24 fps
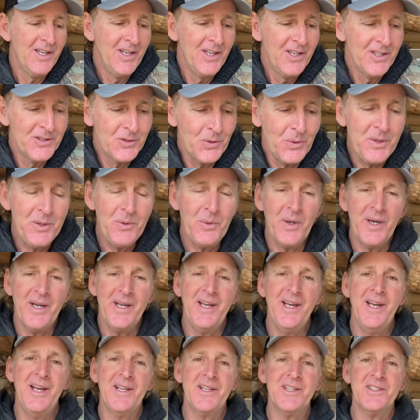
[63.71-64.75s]
So anyway,
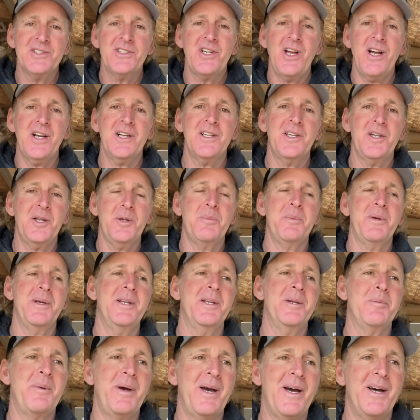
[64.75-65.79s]
let's talk a little bit
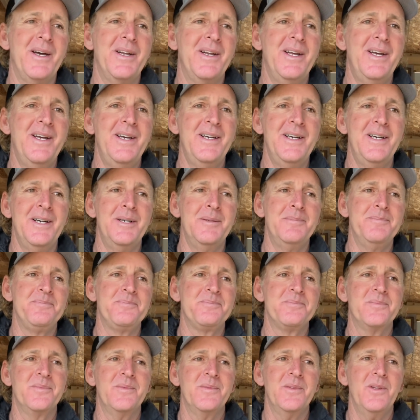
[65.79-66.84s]
about
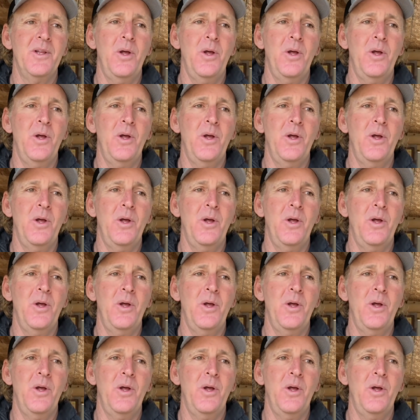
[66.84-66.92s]
um,